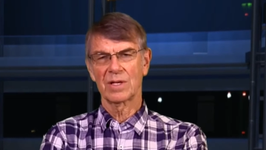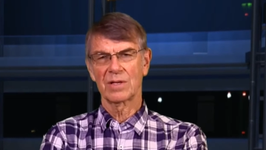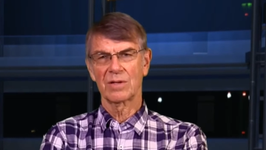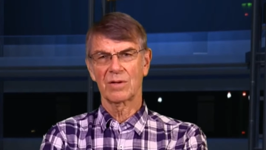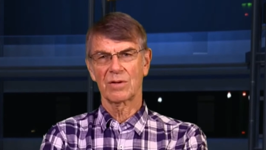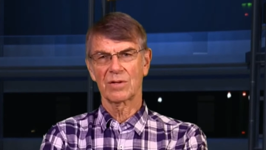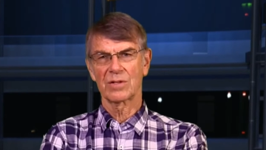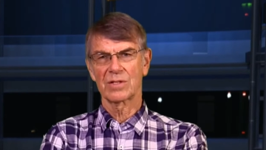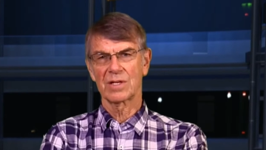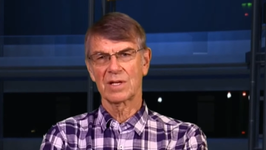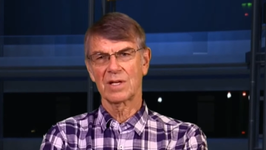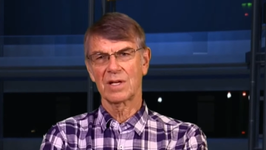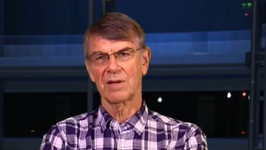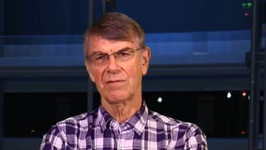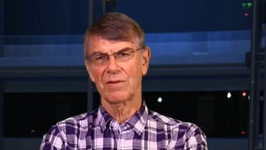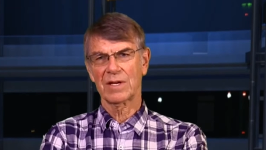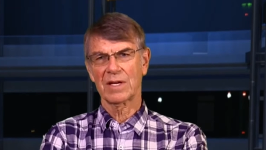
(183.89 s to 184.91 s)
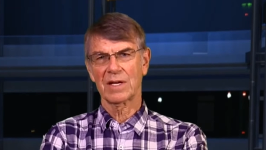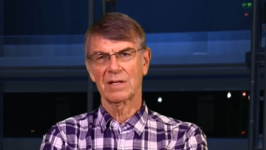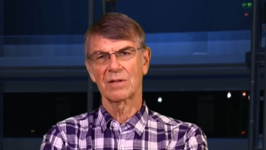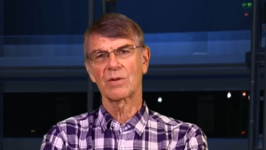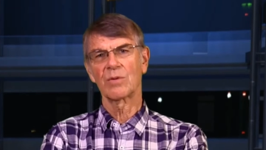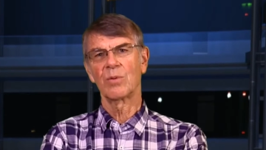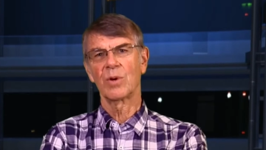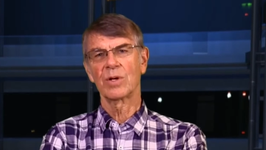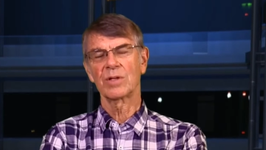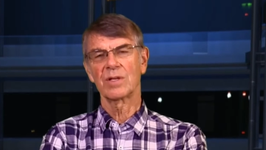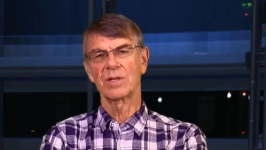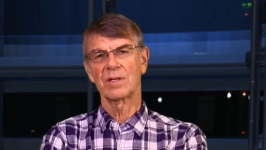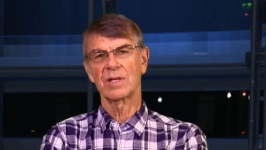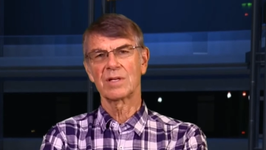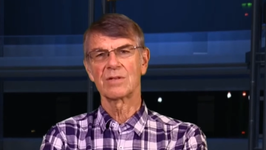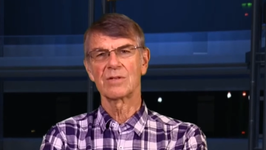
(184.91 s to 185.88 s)
that there are significant
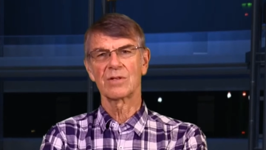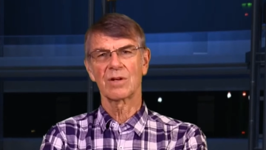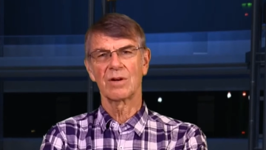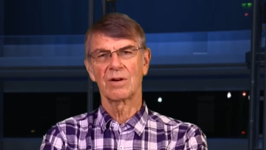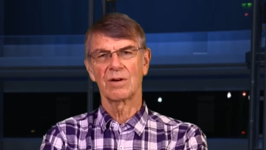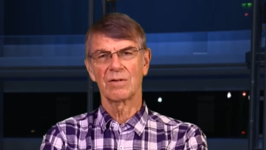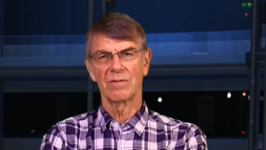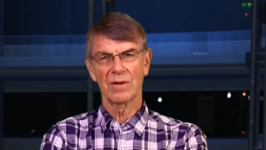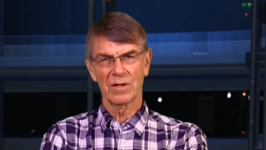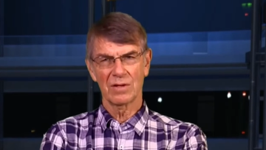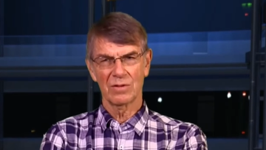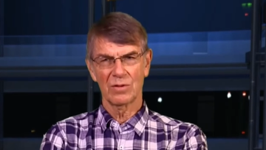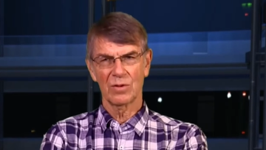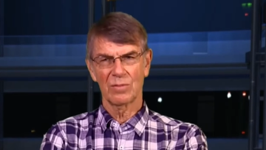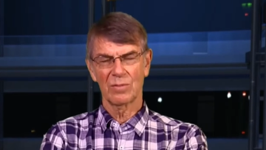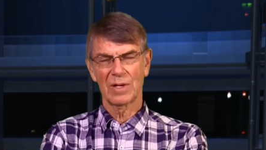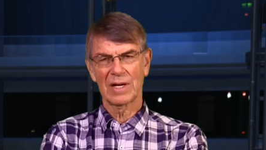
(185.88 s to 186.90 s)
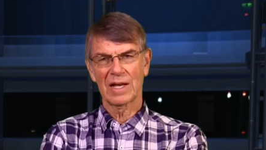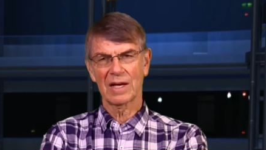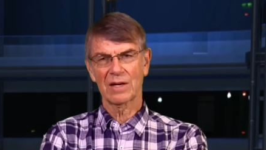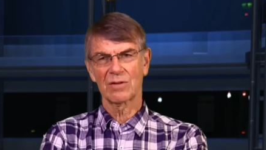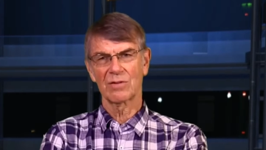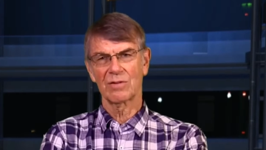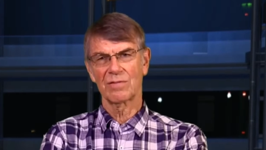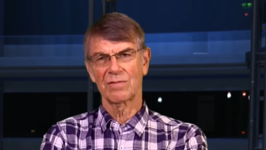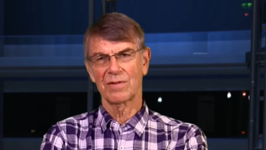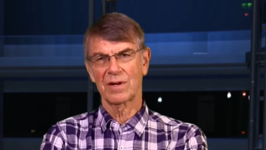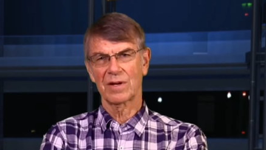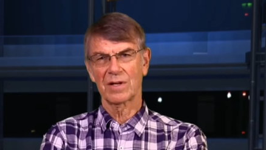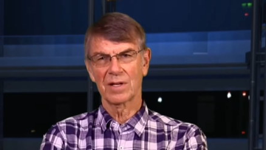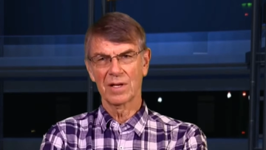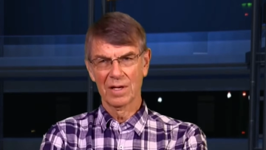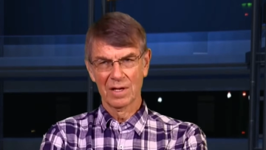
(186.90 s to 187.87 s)
quantities of human
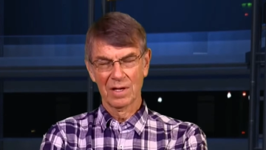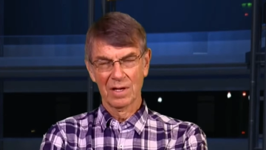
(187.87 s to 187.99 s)
lactoferrin